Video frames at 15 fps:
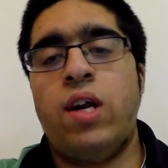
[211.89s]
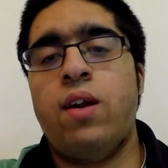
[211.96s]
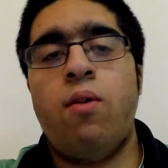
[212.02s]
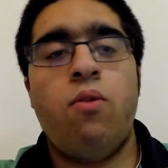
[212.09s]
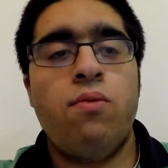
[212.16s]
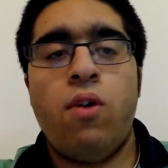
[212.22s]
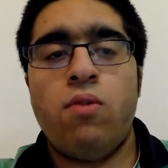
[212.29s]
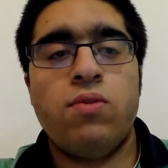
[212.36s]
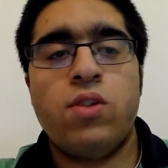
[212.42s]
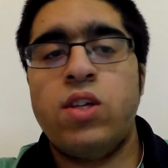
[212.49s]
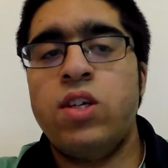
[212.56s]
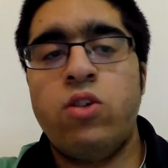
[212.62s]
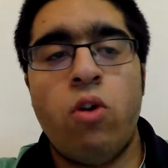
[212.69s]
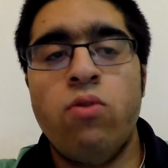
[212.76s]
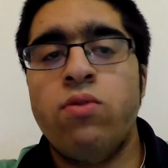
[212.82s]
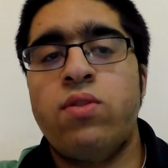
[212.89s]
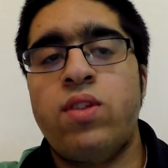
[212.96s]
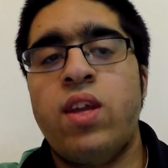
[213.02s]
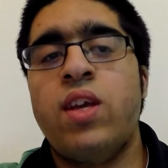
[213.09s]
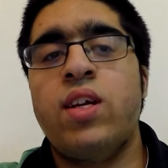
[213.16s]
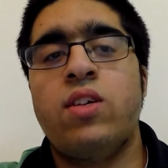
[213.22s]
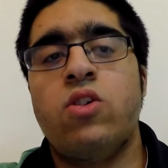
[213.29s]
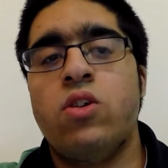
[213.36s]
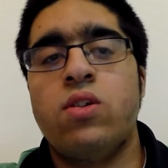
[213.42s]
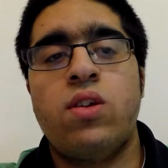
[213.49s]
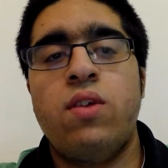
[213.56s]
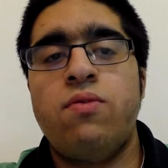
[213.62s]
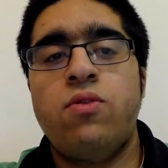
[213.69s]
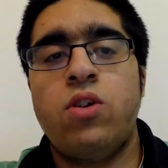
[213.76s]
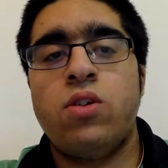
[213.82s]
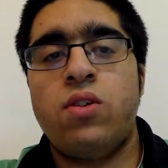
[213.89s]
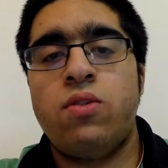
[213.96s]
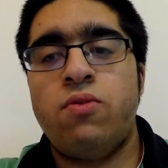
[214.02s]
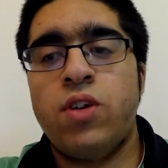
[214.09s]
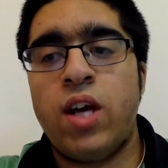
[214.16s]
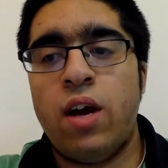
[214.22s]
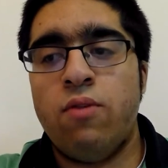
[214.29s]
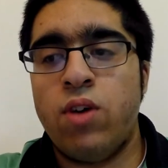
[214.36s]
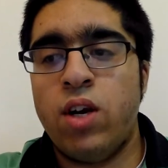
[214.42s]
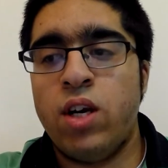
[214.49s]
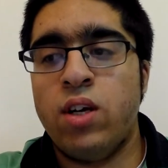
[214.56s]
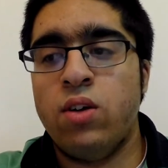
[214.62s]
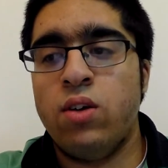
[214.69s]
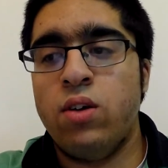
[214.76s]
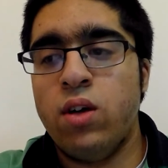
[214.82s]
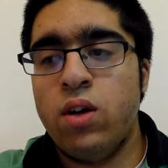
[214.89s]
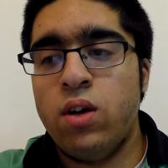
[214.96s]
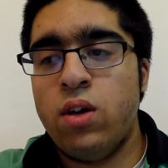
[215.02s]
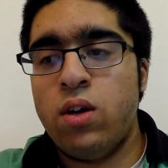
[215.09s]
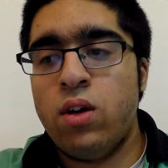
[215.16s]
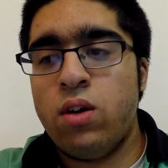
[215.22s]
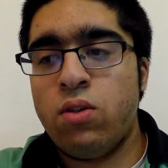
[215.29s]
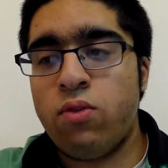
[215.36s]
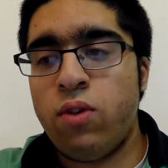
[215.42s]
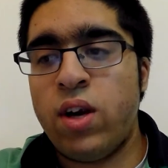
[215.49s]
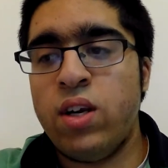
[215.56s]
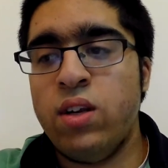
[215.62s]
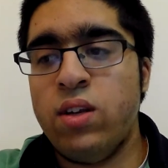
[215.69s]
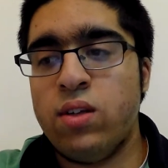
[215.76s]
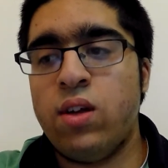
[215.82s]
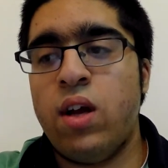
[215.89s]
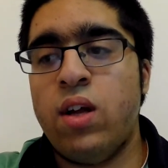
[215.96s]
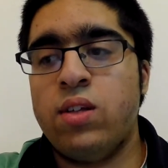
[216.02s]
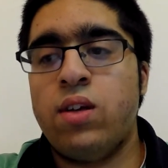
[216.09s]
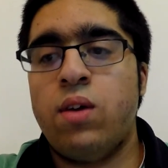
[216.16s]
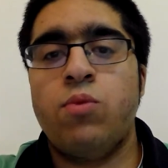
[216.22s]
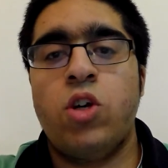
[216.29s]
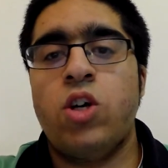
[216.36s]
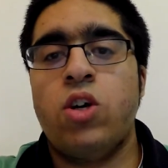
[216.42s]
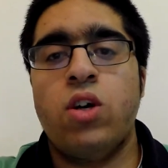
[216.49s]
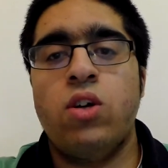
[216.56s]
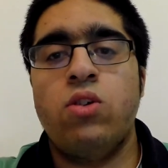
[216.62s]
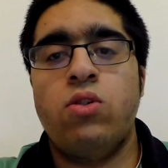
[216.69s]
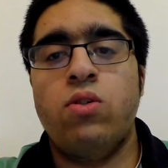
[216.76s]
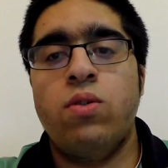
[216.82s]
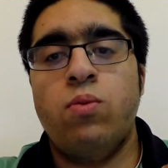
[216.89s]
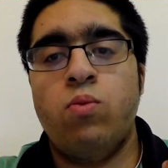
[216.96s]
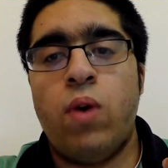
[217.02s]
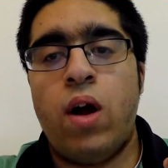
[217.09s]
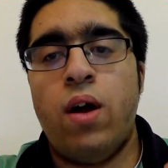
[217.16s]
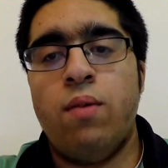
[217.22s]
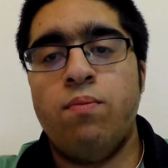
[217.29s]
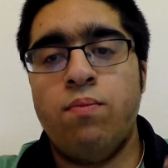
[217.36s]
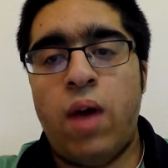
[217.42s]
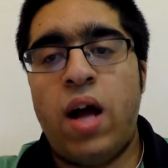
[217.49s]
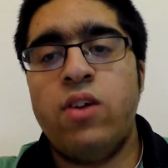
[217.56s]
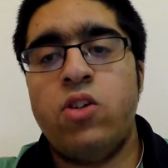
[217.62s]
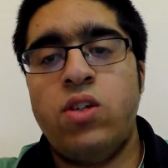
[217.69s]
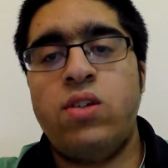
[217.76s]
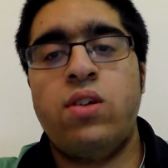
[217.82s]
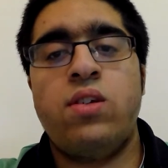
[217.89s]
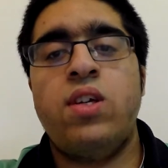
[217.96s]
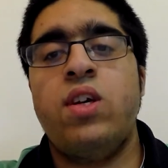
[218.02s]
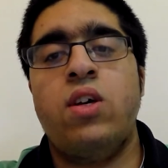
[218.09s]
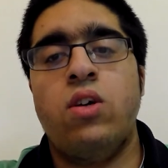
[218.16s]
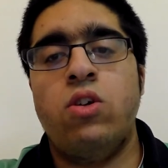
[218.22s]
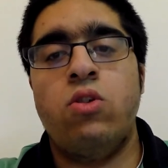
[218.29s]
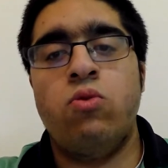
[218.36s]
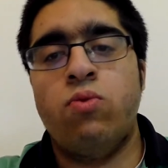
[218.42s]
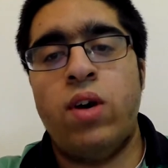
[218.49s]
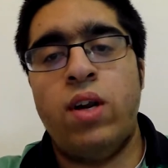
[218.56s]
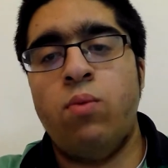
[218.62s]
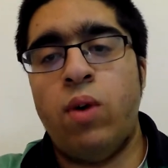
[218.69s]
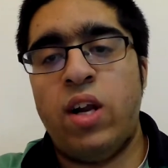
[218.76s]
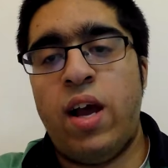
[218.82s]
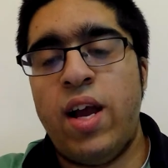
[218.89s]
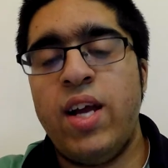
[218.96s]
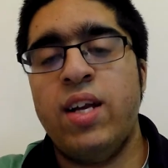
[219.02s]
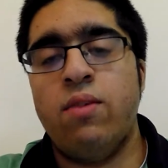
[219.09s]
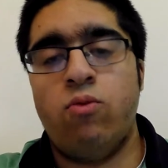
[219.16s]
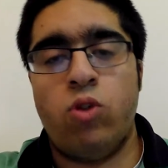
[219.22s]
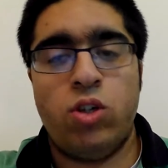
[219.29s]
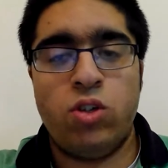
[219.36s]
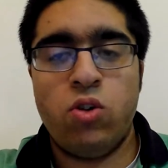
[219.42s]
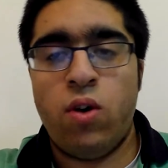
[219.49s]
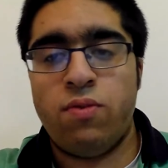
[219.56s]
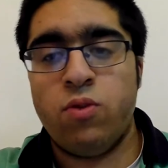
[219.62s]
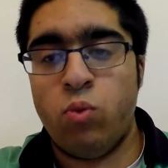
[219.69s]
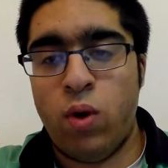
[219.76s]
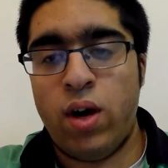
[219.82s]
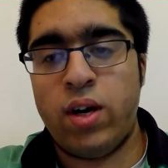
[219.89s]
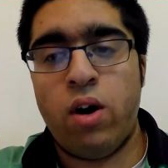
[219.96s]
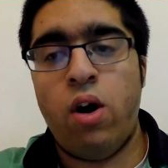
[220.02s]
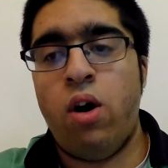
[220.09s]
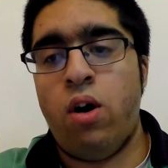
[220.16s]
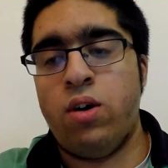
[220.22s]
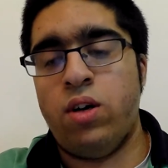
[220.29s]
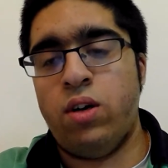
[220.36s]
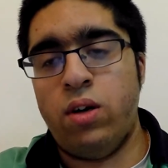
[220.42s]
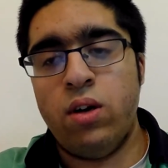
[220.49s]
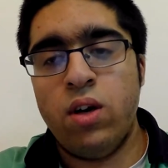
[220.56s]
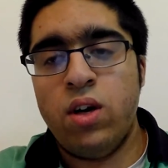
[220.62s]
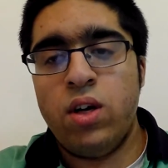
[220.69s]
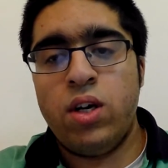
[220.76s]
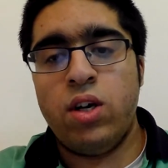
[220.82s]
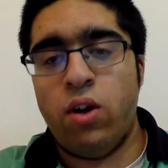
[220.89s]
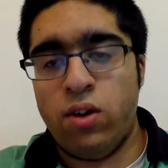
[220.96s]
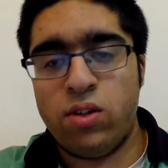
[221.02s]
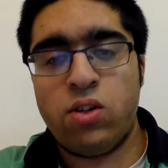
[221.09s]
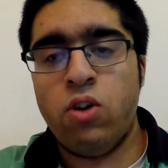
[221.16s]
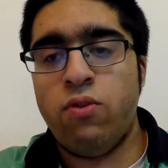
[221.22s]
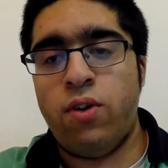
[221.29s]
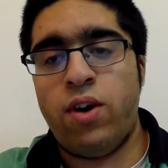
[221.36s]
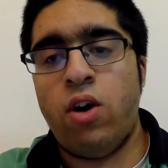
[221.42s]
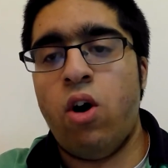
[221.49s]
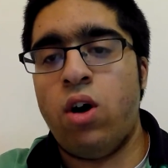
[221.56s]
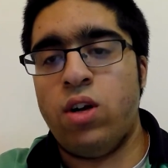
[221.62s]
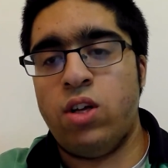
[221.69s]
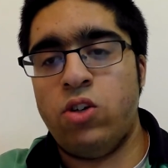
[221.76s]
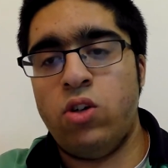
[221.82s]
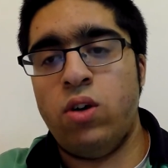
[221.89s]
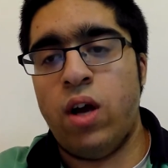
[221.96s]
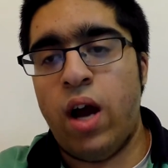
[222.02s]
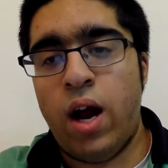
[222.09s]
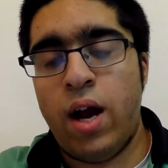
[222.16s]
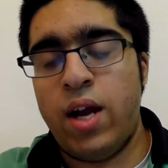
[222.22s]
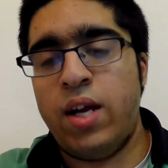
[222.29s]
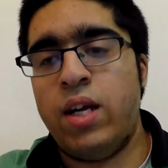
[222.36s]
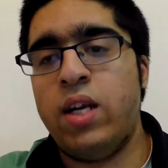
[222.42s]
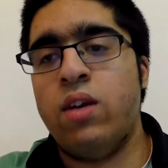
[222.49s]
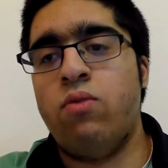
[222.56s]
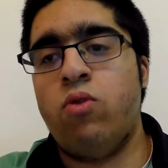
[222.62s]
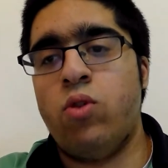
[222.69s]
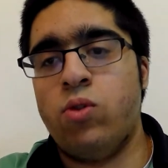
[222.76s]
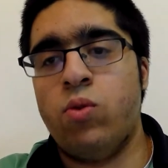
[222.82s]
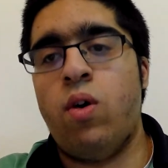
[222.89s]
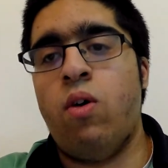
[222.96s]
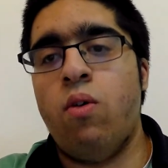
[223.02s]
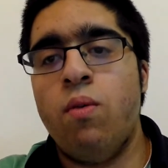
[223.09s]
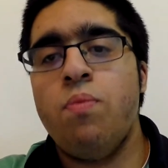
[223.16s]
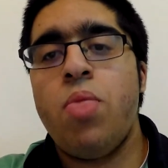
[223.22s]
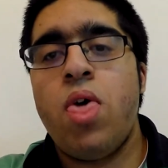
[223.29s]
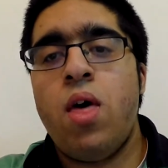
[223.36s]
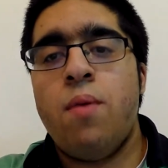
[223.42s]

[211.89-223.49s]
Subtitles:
And I obviously don't think just if you get a really good grade in a certain subject, you're going to do at GCSE, you're going to do really well at A-level. You still have to work hard, and it's still very hard at A-level as well.